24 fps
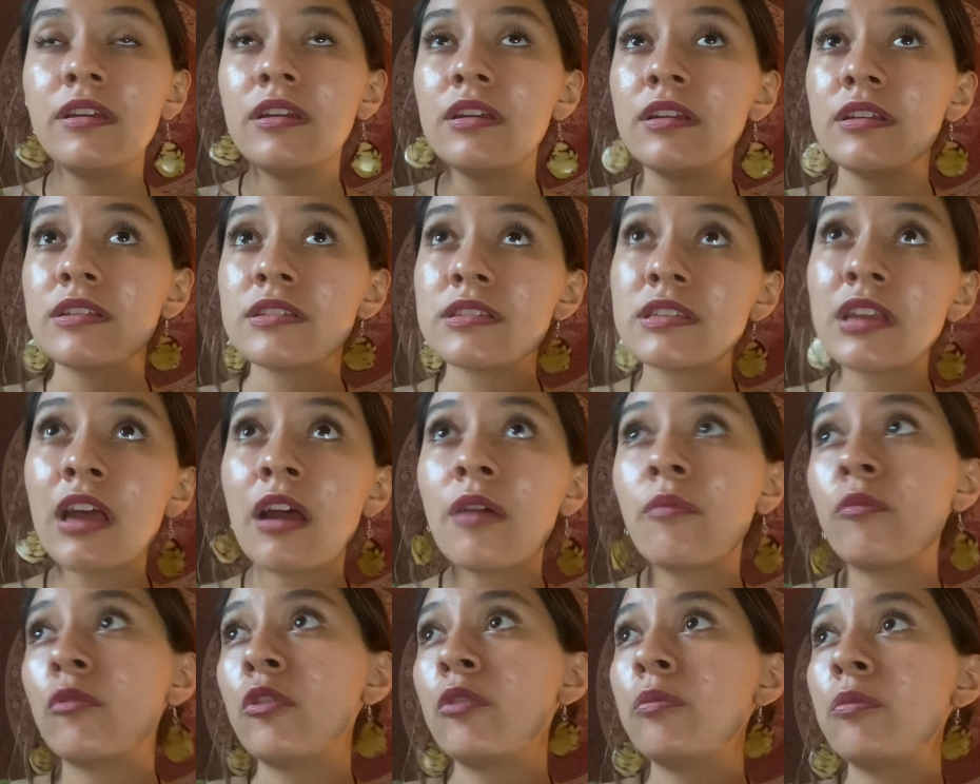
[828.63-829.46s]

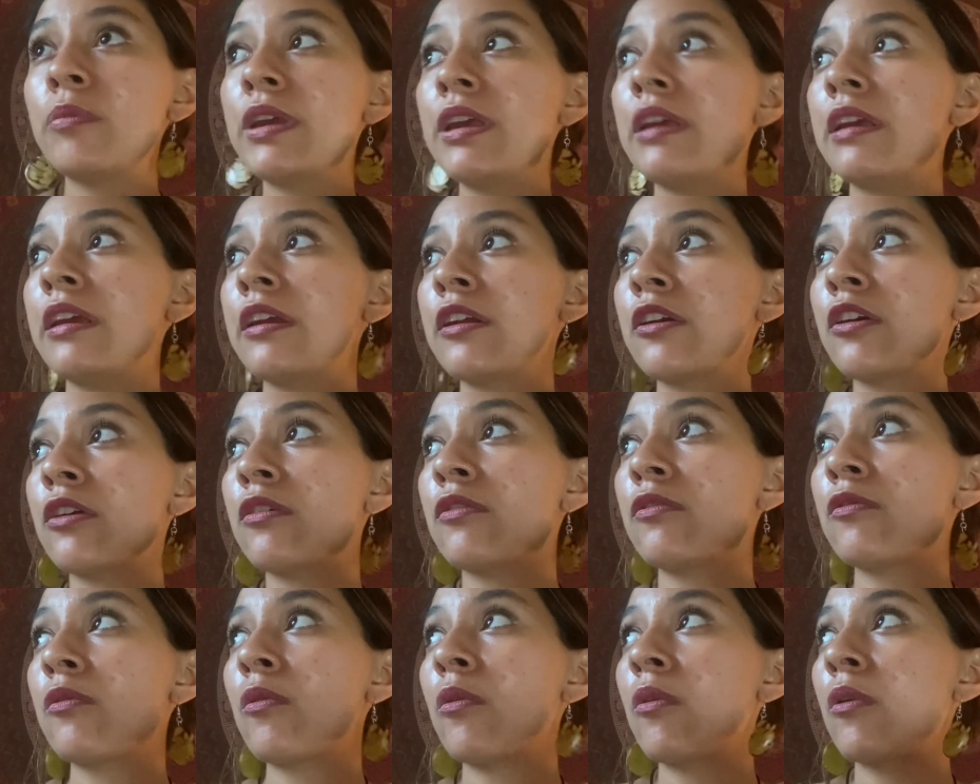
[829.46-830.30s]
Some will be here
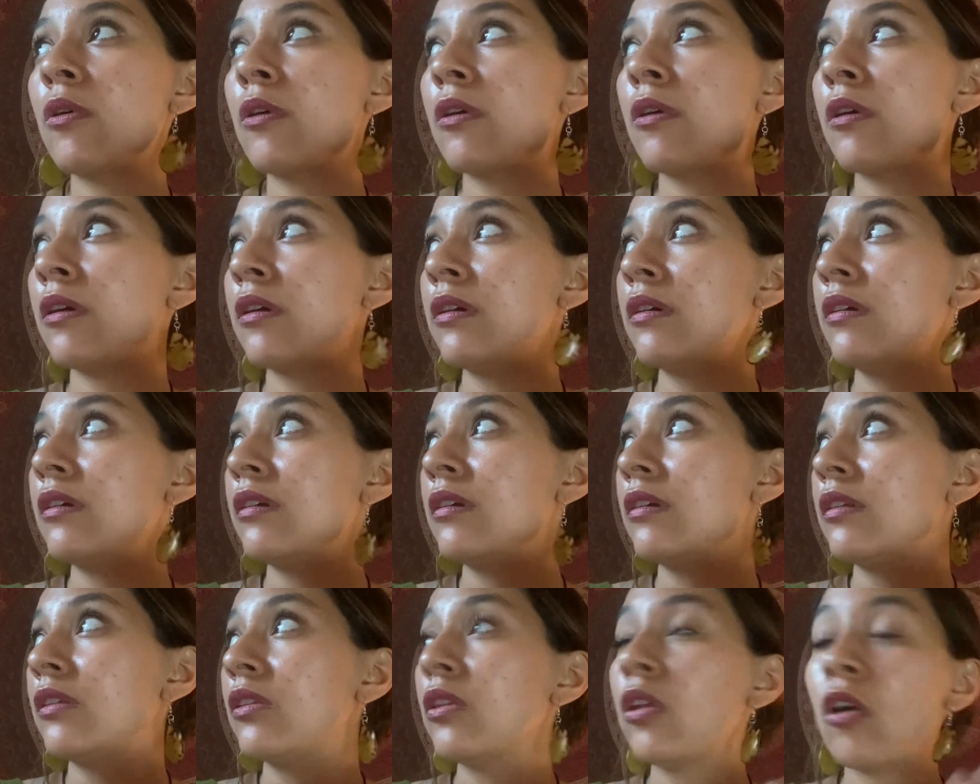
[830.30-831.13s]
for
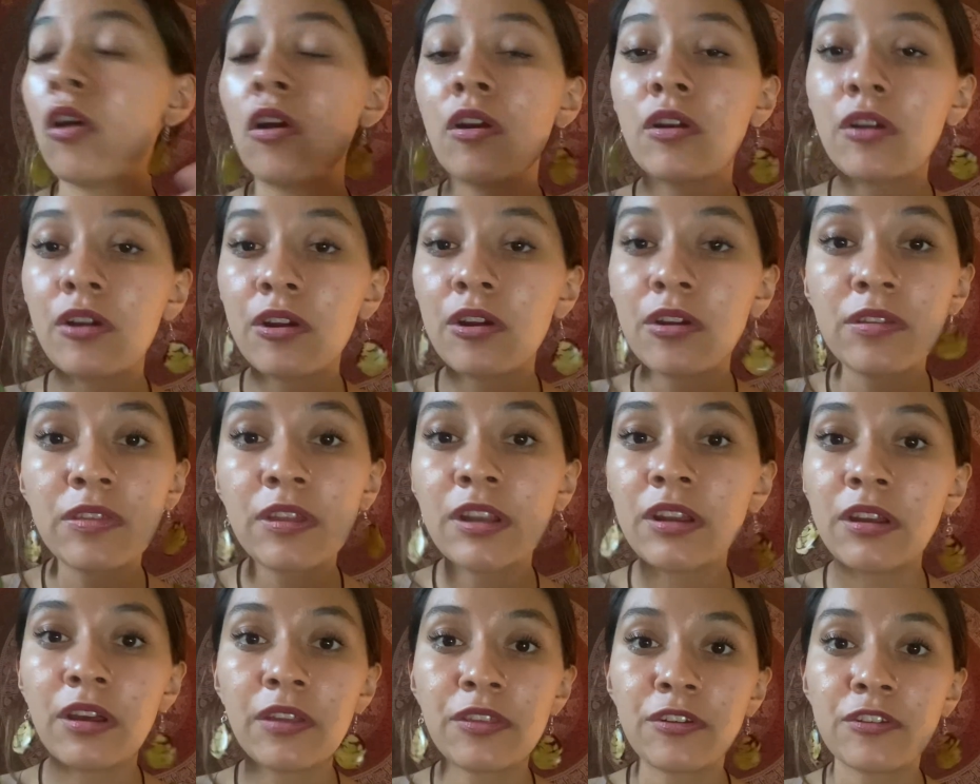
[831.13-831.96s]
longer than
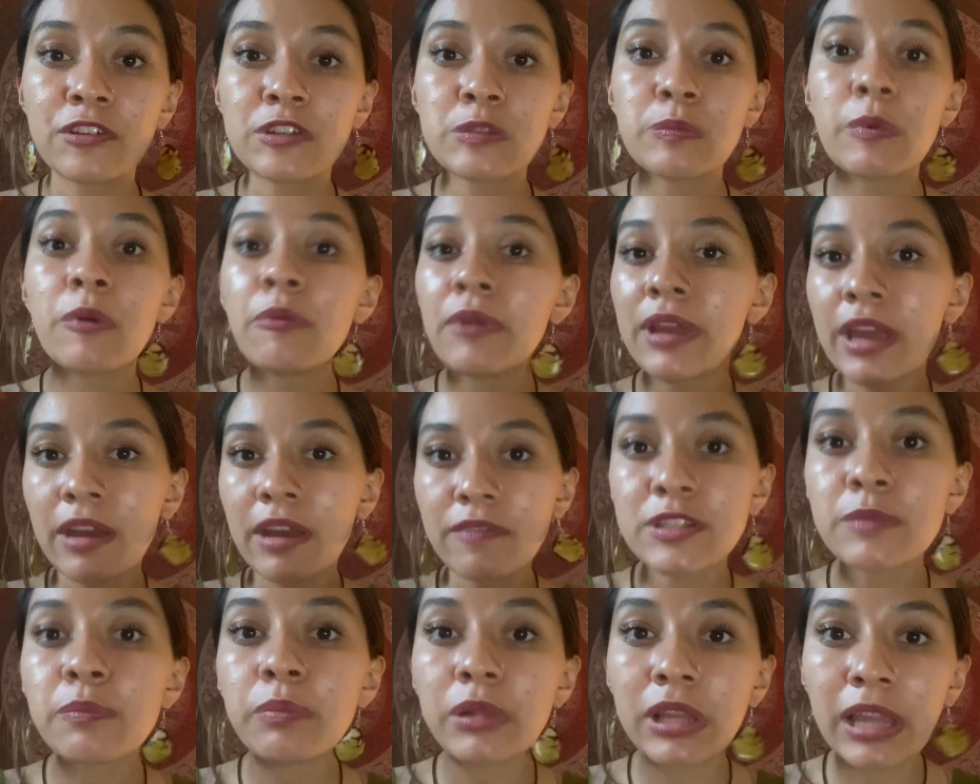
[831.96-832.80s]
others, but we have
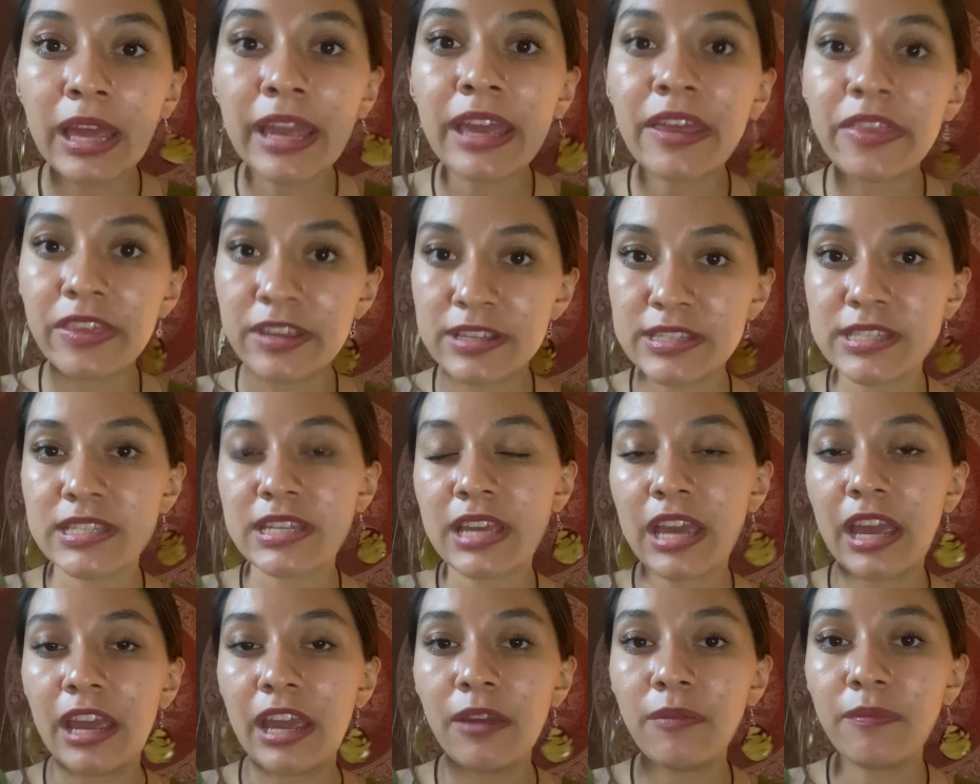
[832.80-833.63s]
to play this
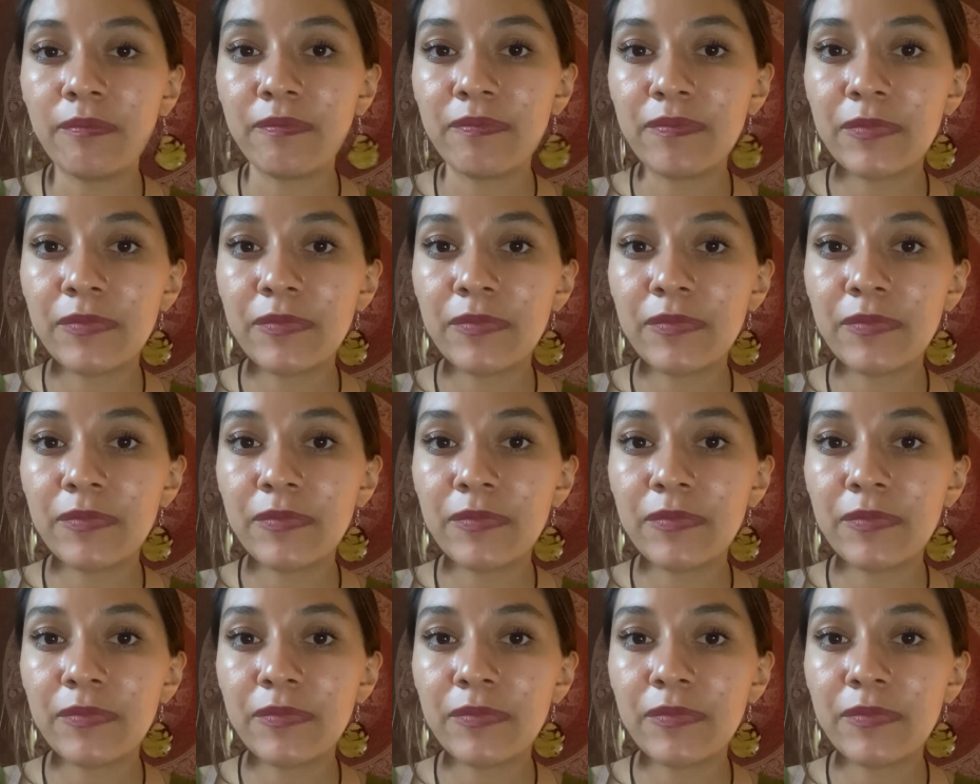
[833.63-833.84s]
game.